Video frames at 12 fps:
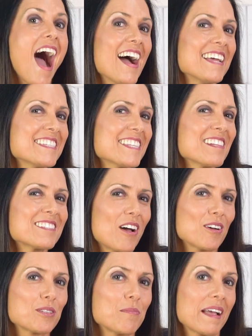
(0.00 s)
I still
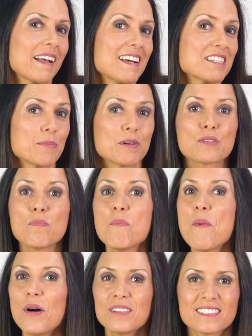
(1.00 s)
talk to my customers
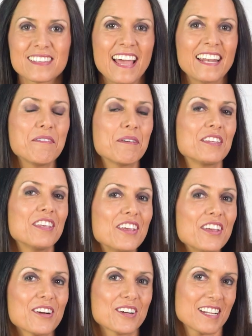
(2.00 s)
months and even
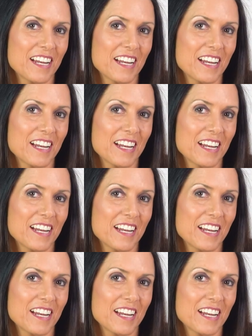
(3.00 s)
years